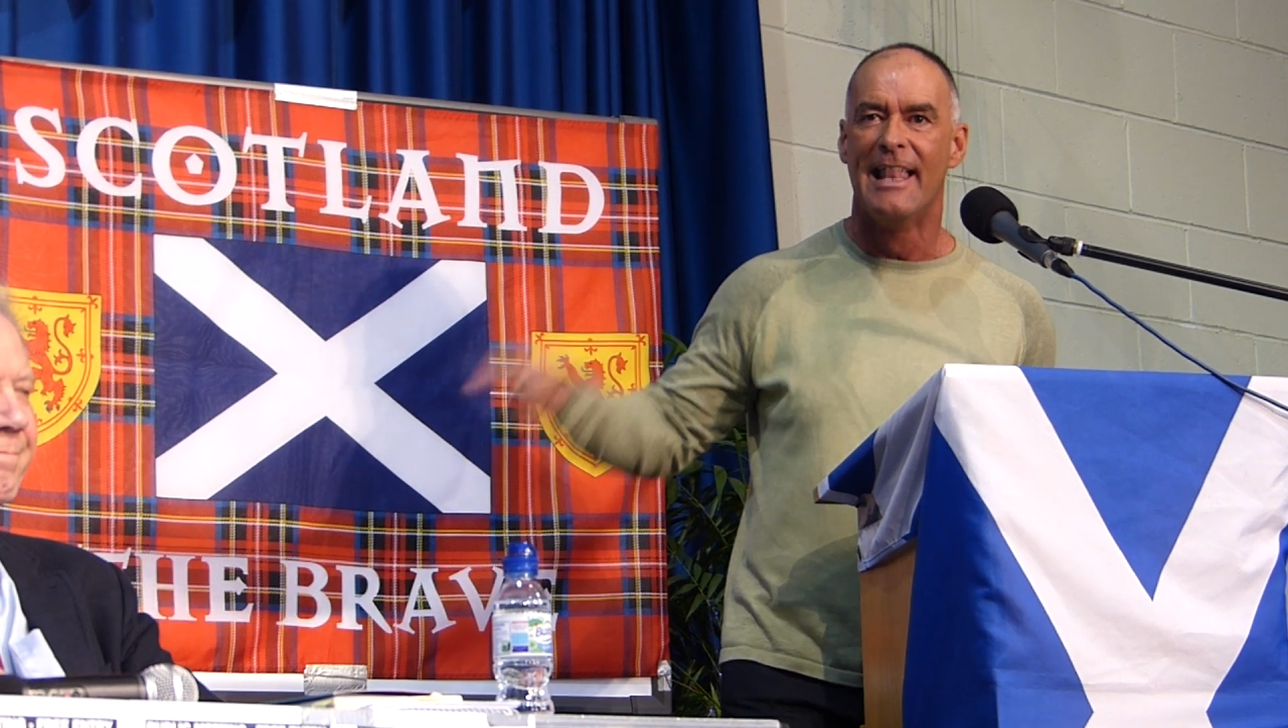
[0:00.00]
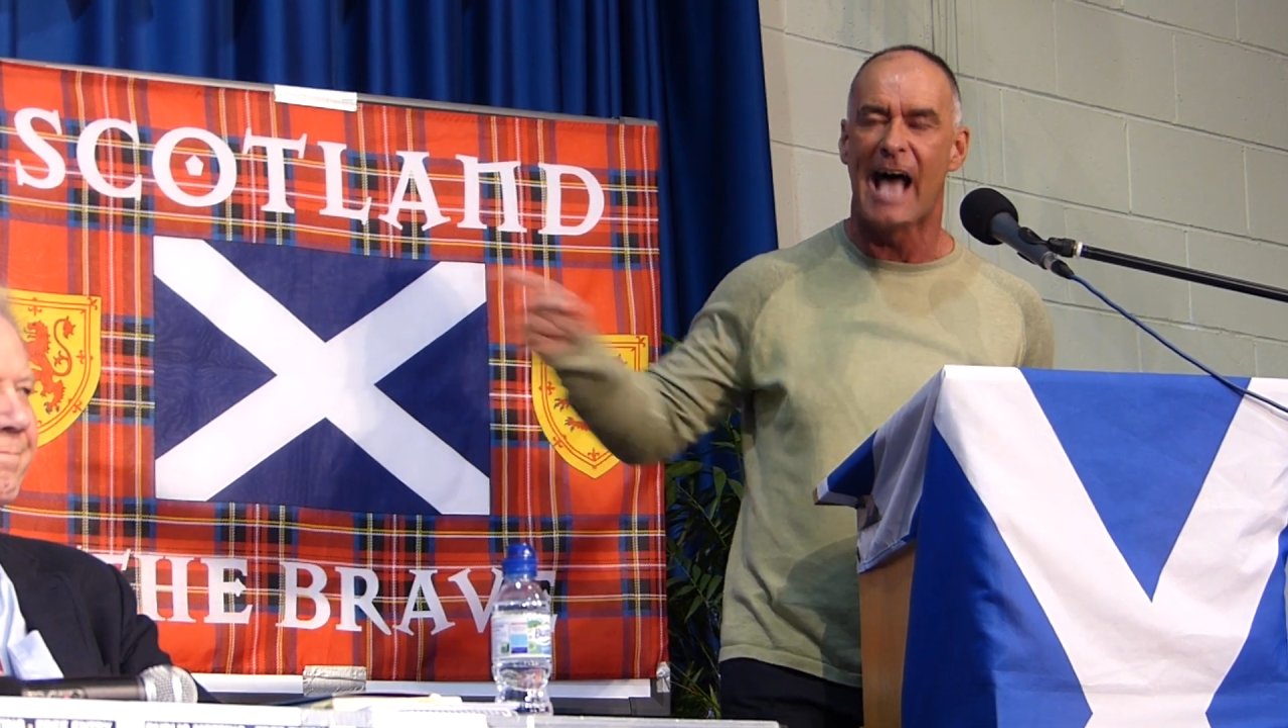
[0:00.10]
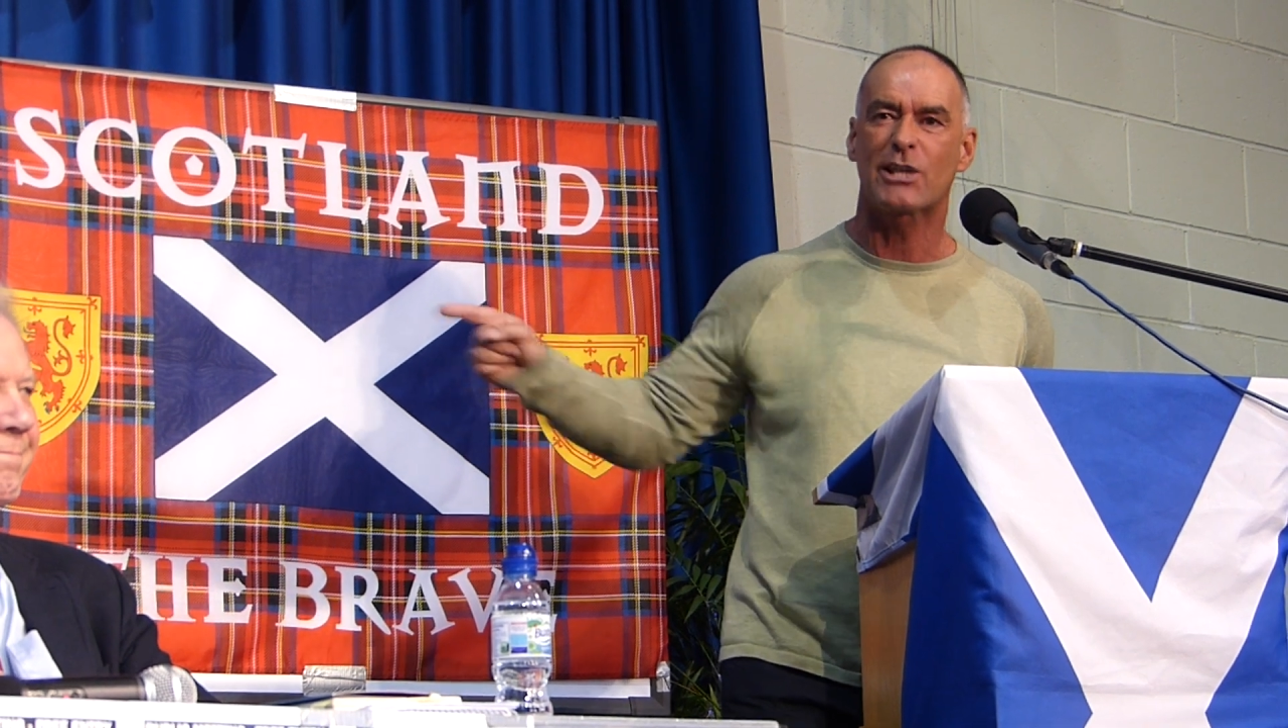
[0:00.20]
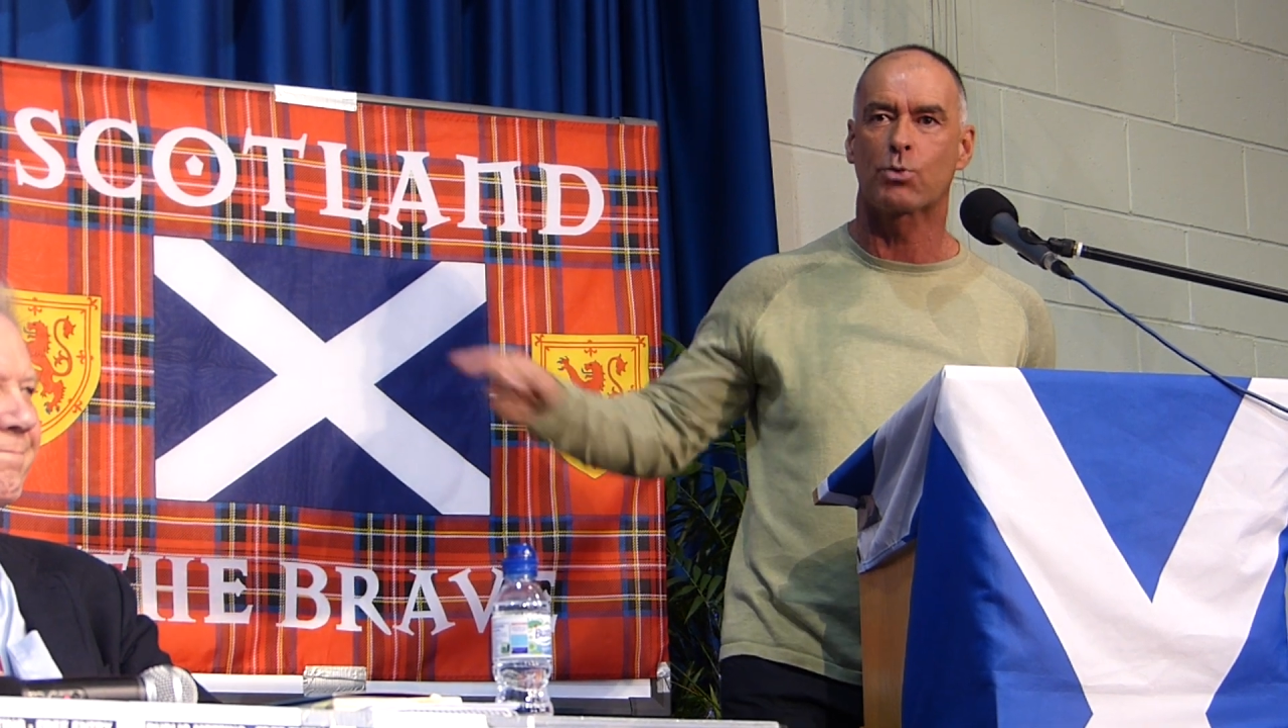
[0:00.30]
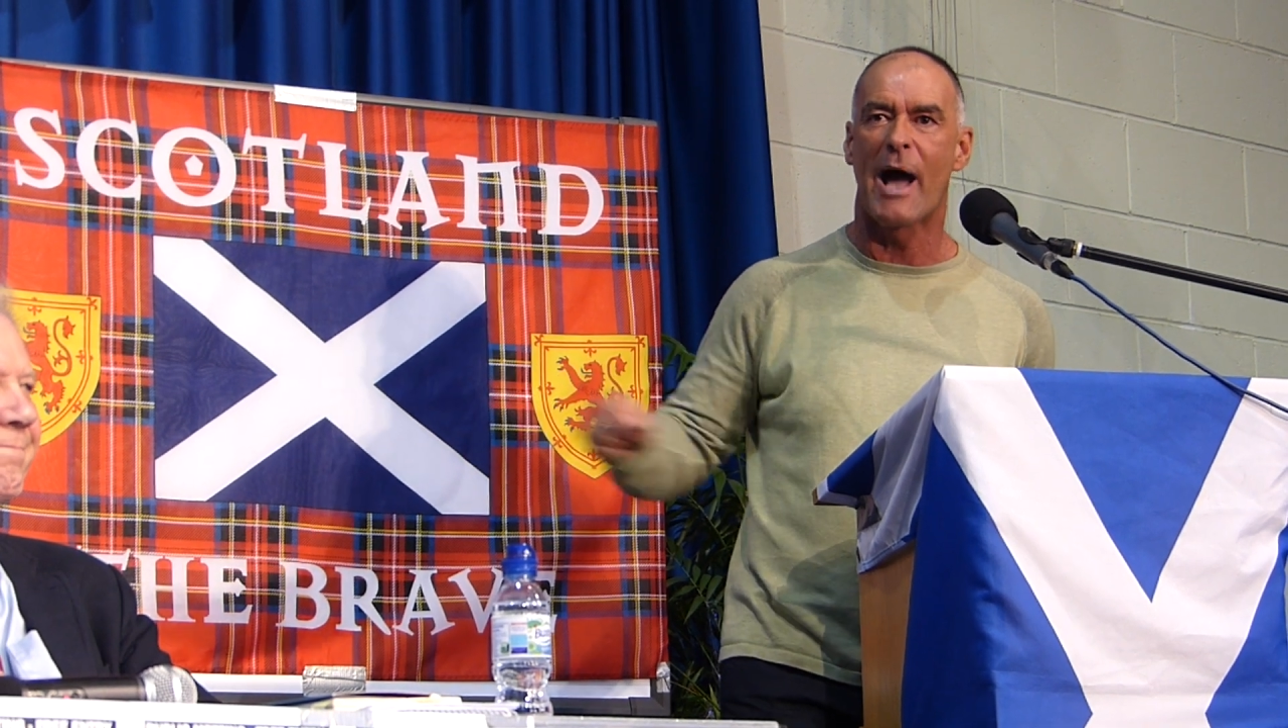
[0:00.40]

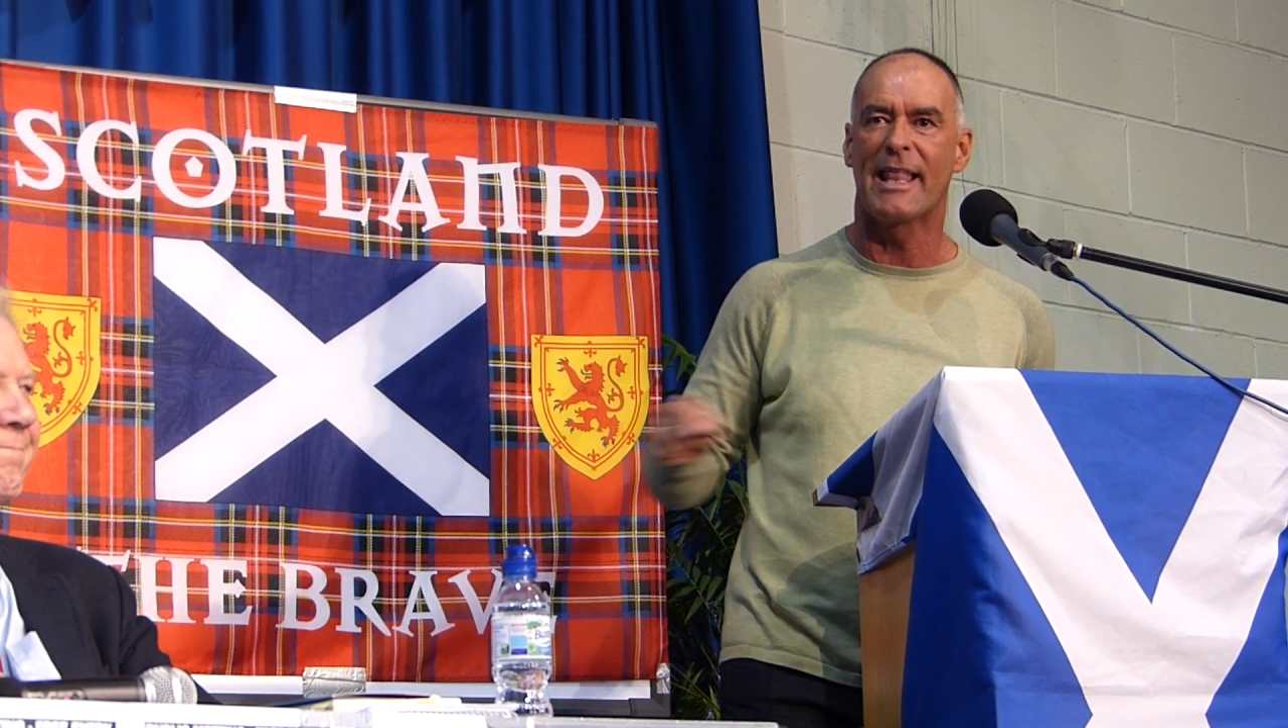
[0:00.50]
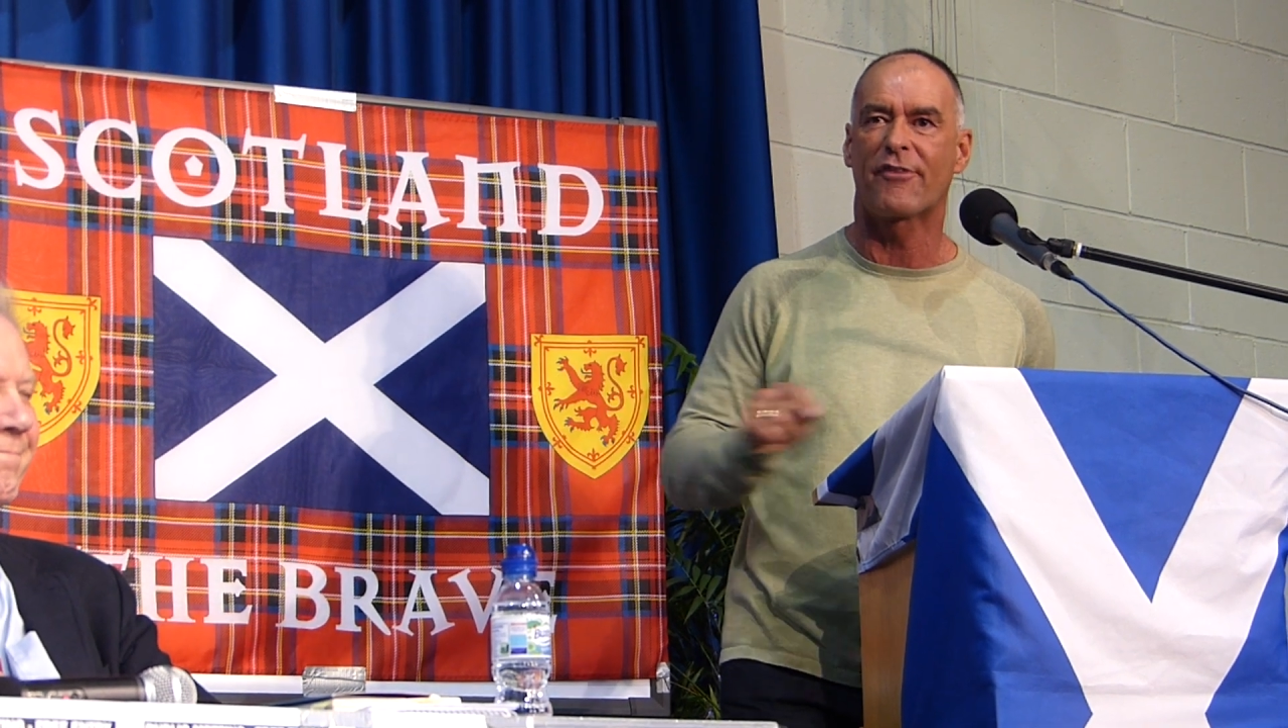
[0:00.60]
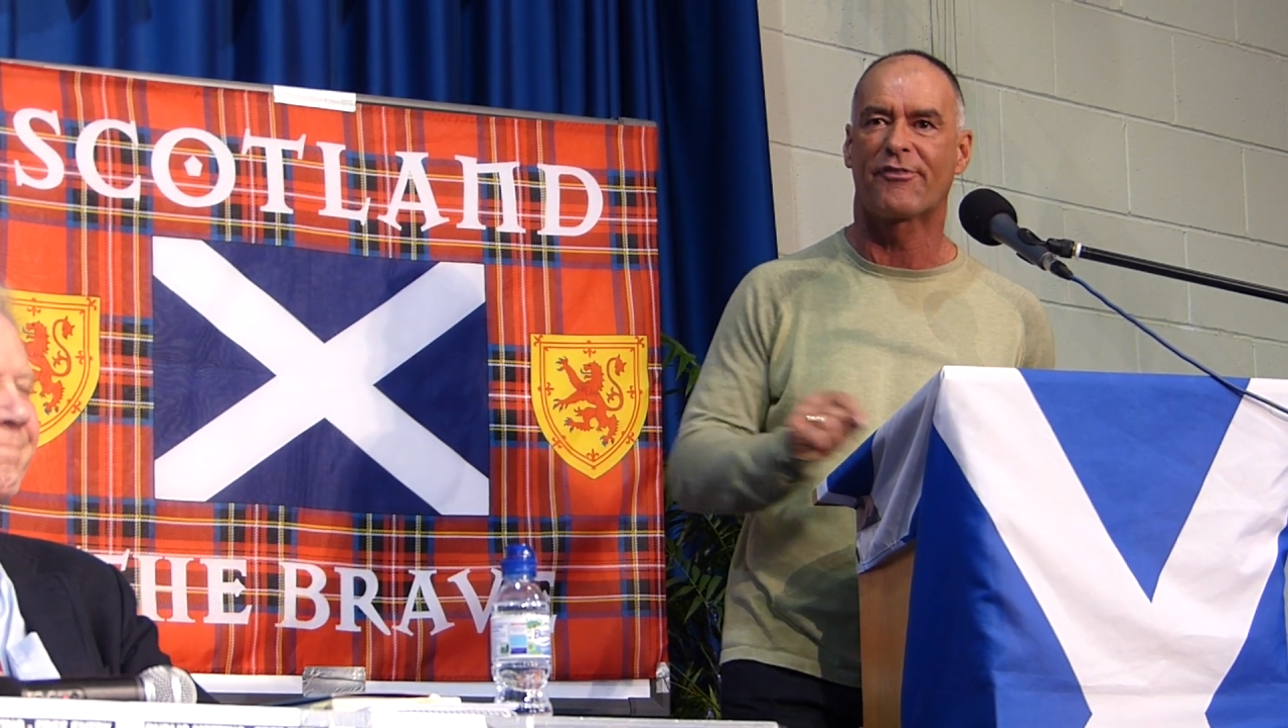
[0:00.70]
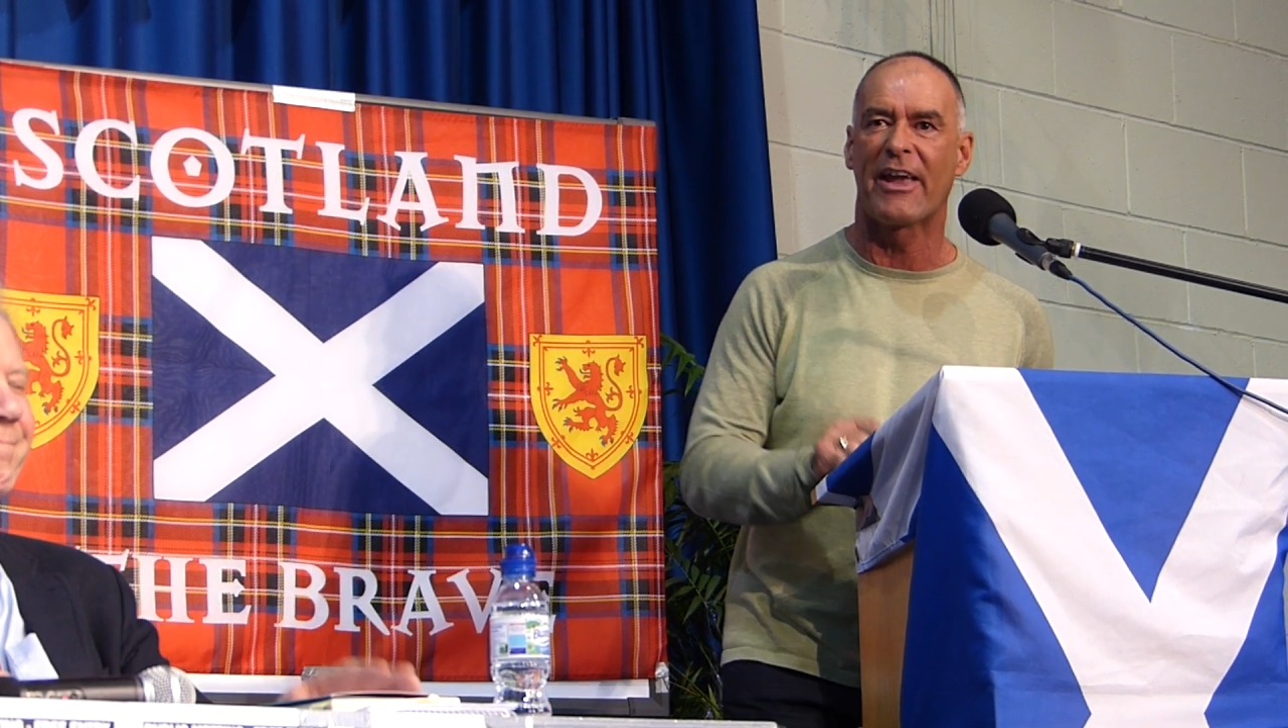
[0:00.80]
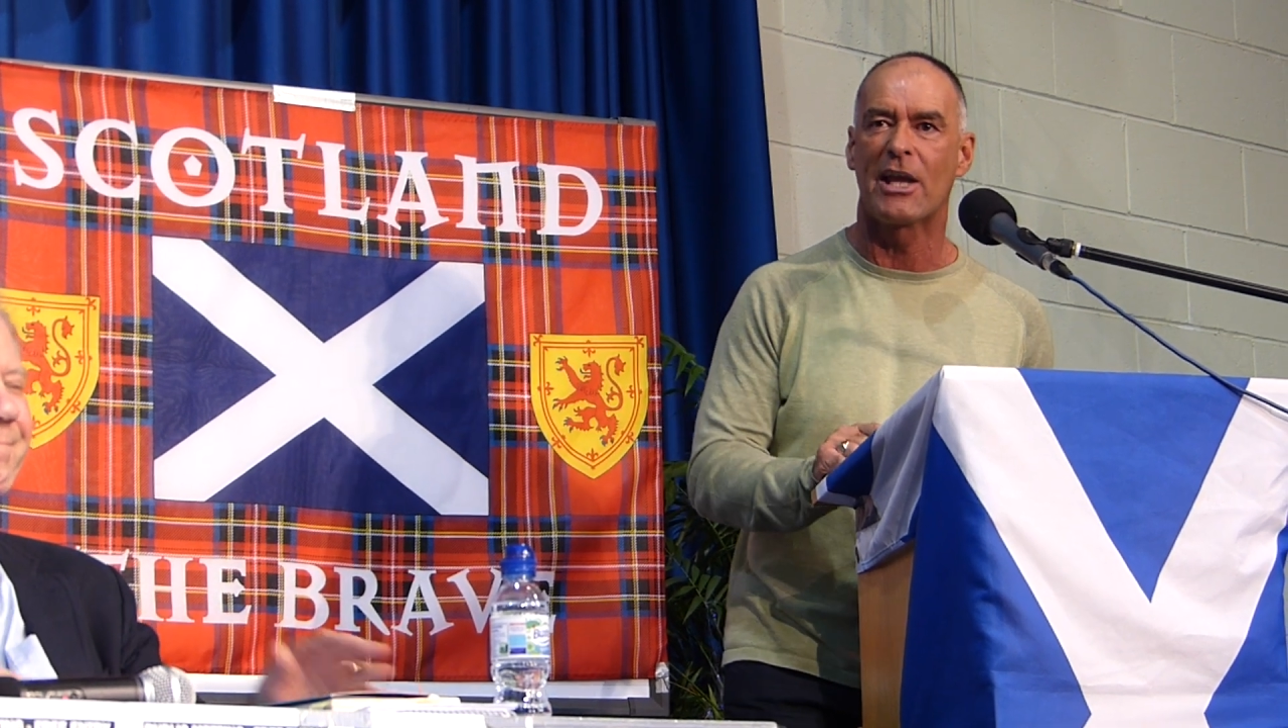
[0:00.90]
That's why they're
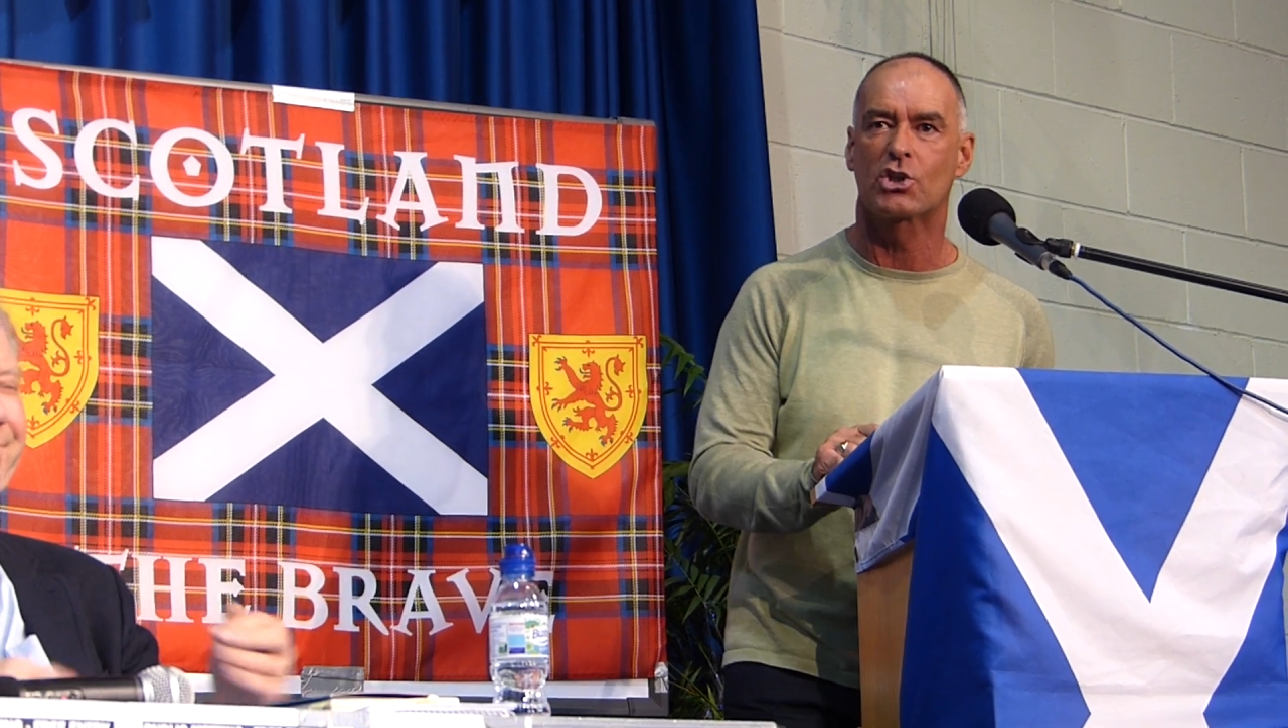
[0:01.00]
fighting